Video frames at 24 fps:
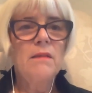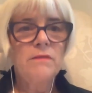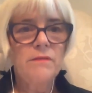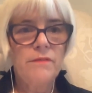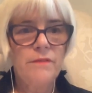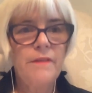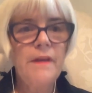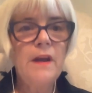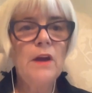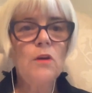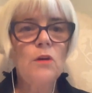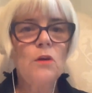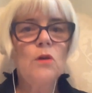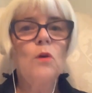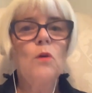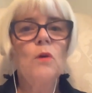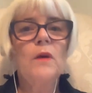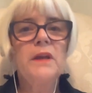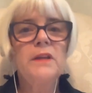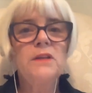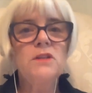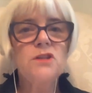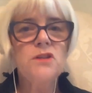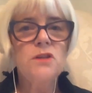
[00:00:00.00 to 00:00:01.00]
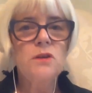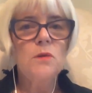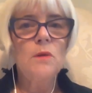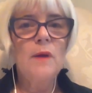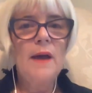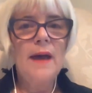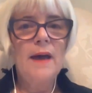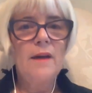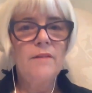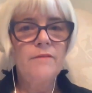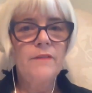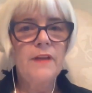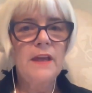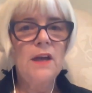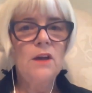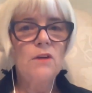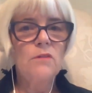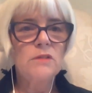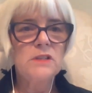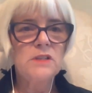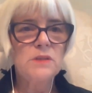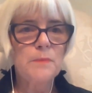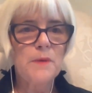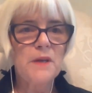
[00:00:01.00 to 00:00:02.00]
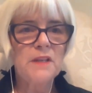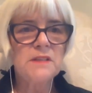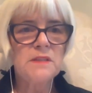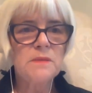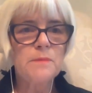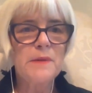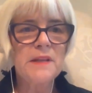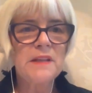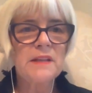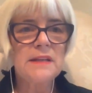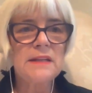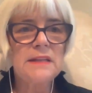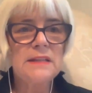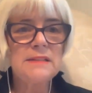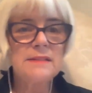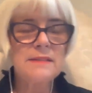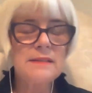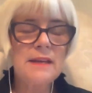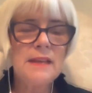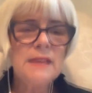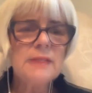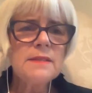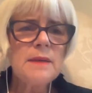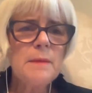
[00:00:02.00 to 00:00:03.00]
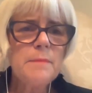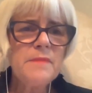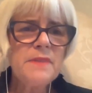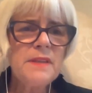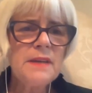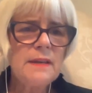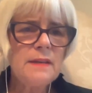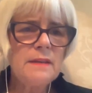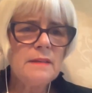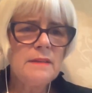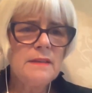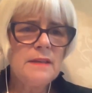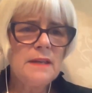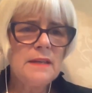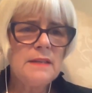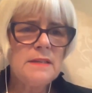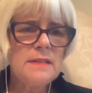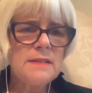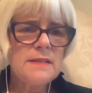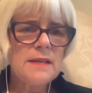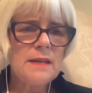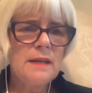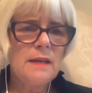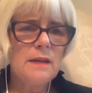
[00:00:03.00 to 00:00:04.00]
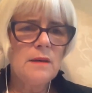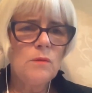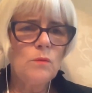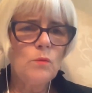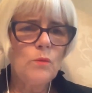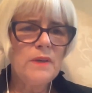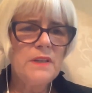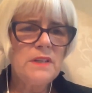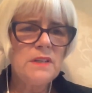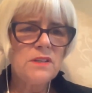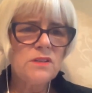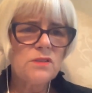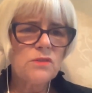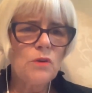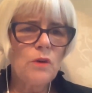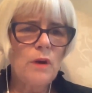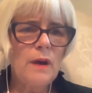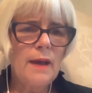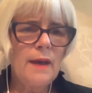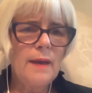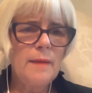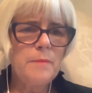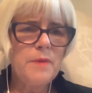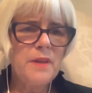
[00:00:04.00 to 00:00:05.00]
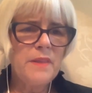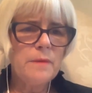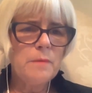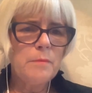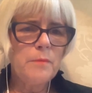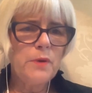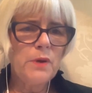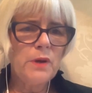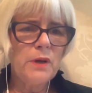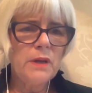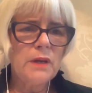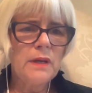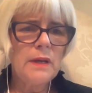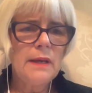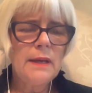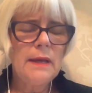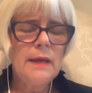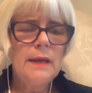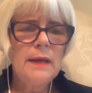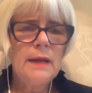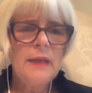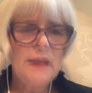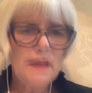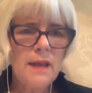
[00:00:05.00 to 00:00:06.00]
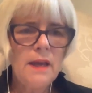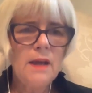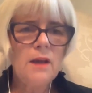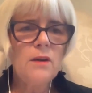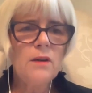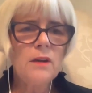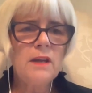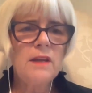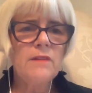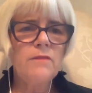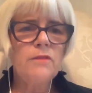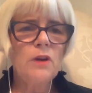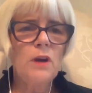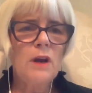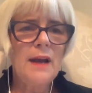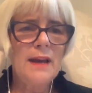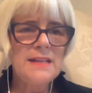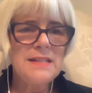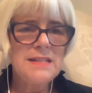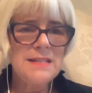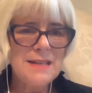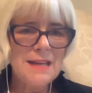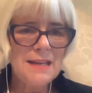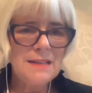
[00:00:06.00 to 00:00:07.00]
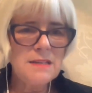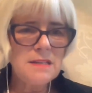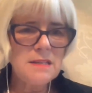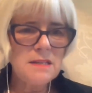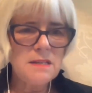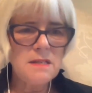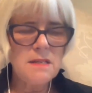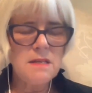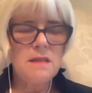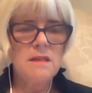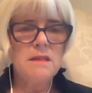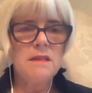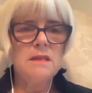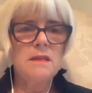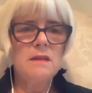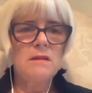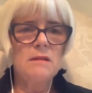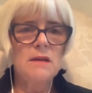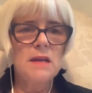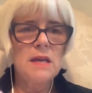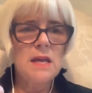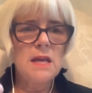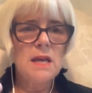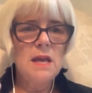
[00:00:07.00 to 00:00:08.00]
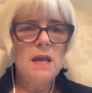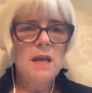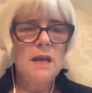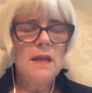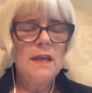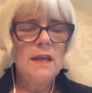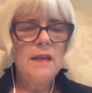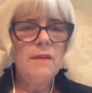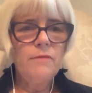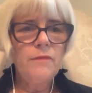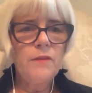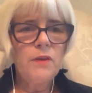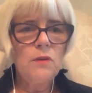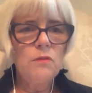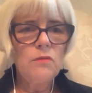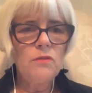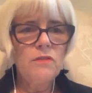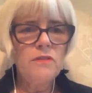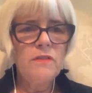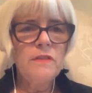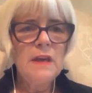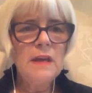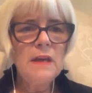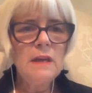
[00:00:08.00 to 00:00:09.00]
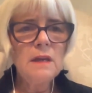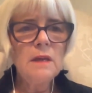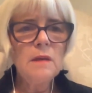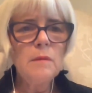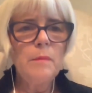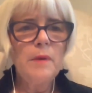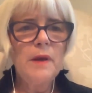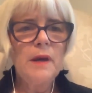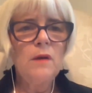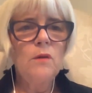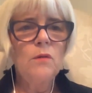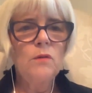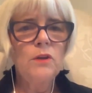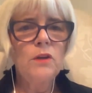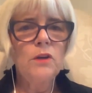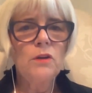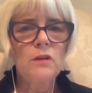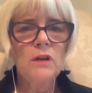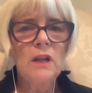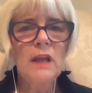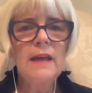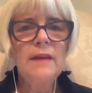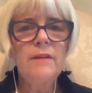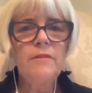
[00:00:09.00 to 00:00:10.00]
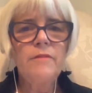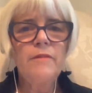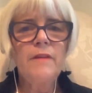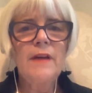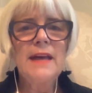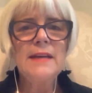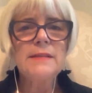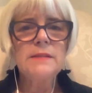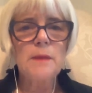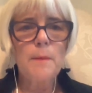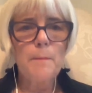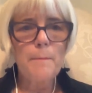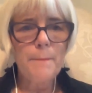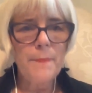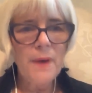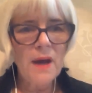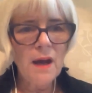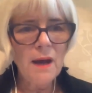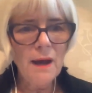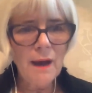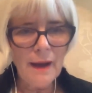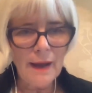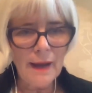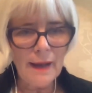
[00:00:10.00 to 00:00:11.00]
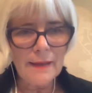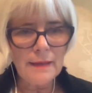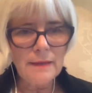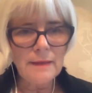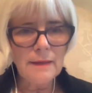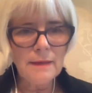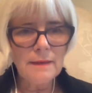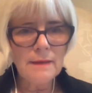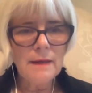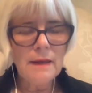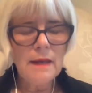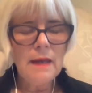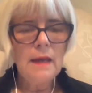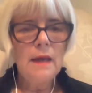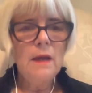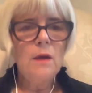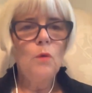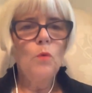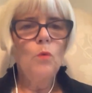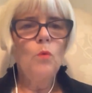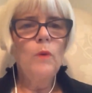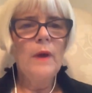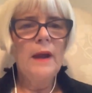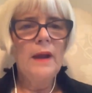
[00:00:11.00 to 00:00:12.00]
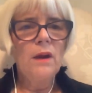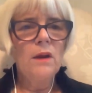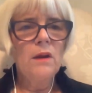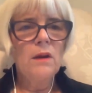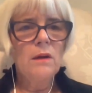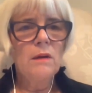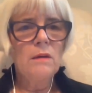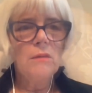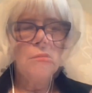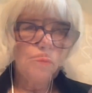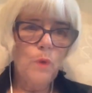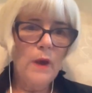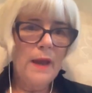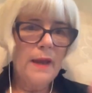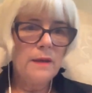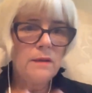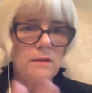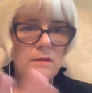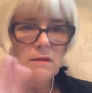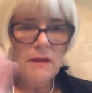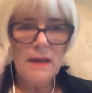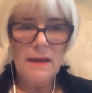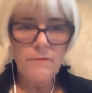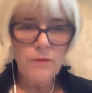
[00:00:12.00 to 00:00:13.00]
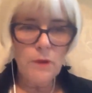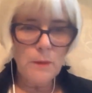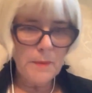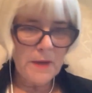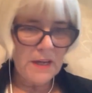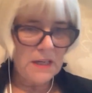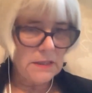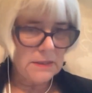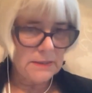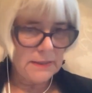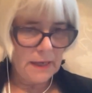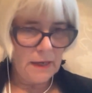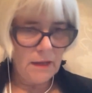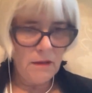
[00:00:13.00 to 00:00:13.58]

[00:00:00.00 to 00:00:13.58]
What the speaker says: they're going to have care responsibilities. Something that we describe in the book, Caregiver Identity Theory. If you think about your life as a pie, where when everybody's